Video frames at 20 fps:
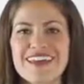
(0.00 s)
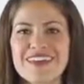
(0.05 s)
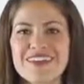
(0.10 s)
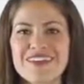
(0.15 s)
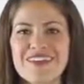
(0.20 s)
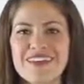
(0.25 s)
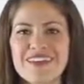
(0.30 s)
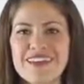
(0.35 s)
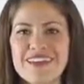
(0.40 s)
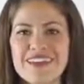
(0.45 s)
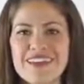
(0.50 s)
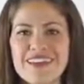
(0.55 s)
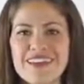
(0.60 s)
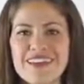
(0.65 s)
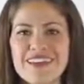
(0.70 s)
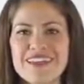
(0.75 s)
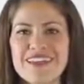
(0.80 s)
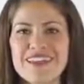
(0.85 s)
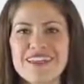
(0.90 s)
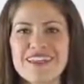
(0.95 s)

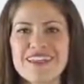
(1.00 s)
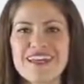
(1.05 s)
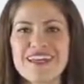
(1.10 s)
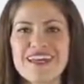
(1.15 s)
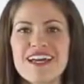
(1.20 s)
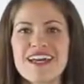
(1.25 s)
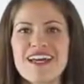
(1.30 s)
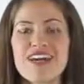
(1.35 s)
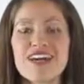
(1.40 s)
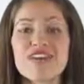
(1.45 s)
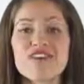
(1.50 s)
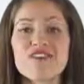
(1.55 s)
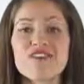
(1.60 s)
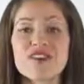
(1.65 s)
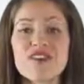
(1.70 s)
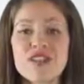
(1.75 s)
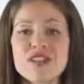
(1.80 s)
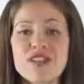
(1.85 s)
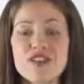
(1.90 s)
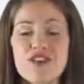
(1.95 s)
Okay,
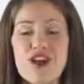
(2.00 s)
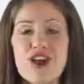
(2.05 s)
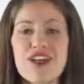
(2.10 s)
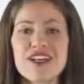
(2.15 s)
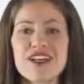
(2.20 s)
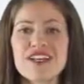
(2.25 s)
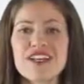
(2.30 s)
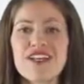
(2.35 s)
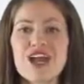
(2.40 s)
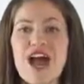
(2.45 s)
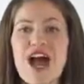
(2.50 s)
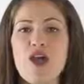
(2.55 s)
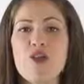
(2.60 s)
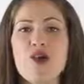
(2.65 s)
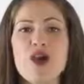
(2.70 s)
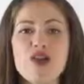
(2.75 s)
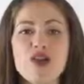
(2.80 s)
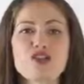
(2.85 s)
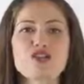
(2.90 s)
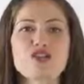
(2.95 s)
first of all, I
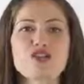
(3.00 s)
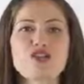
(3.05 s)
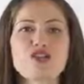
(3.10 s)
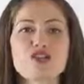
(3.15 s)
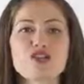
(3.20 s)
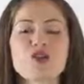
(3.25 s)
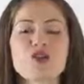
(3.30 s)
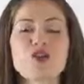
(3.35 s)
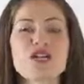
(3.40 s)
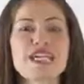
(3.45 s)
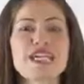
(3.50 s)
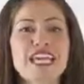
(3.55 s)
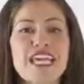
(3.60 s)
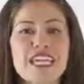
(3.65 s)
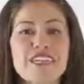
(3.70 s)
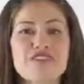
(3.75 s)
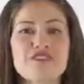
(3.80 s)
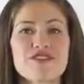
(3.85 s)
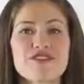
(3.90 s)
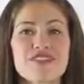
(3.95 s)
want you to do what
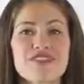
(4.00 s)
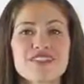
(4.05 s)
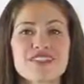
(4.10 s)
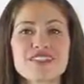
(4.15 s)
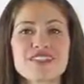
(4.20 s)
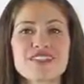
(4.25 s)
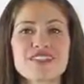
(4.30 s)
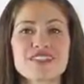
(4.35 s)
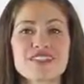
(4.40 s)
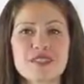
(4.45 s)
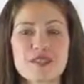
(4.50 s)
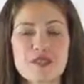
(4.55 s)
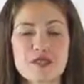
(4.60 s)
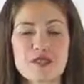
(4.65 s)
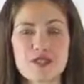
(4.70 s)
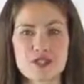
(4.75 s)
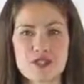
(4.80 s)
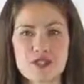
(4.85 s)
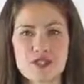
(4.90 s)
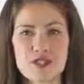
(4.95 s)
native
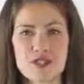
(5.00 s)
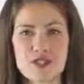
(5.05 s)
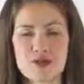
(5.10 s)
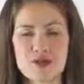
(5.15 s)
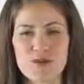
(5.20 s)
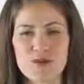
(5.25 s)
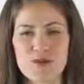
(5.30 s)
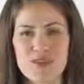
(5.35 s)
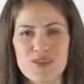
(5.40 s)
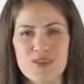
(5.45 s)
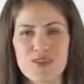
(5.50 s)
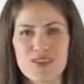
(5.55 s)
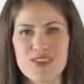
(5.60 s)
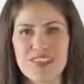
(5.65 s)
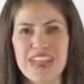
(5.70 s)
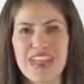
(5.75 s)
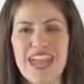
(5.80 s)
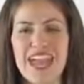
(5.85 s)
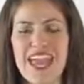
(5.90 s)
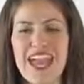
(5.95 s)
speakers do,
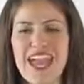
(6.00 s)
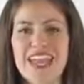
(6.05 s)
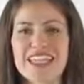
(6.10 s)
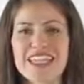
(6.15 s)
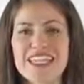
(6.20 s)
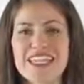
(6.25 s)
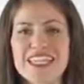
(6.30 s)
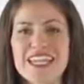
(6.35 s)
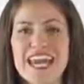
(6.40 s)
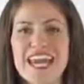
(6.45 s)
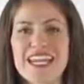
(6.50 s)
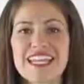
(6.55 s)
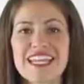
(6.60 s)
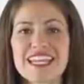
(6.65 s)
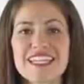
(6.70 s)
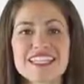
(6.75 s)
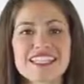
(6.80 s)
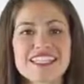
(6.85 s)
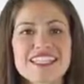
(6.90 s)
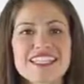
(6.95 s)
and that
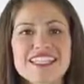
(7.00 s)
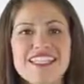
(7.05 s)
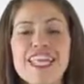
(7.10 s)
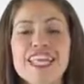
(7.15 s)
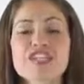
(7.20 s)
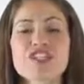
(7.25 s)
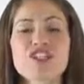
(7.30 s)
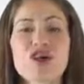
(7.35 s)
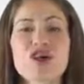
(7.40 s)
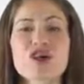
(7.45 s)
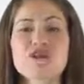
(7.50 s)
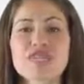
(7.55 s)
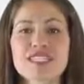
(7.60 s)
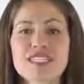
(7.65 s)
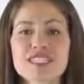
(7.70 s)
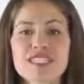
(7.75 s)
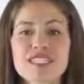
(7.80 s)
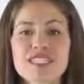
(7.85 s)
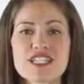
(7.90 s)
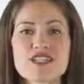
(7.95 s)
is they don't
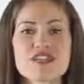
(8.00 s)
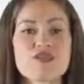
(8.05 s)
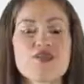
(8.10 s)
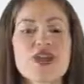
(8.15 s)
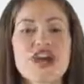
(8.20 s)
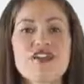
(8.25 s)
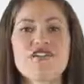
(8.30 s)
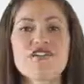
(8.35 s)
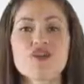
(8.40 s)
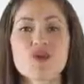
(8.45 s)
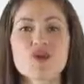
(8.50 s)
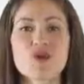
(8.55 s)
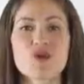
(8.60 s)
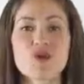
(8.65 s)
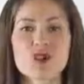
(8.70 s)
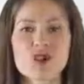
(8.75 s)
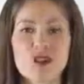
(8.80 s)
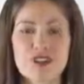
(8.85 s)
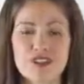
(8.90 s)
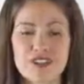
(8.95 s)
listen to every
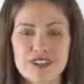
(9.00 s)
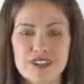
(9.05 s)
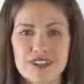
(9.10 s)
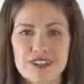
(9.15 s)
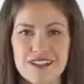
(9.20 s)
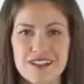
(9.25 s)
word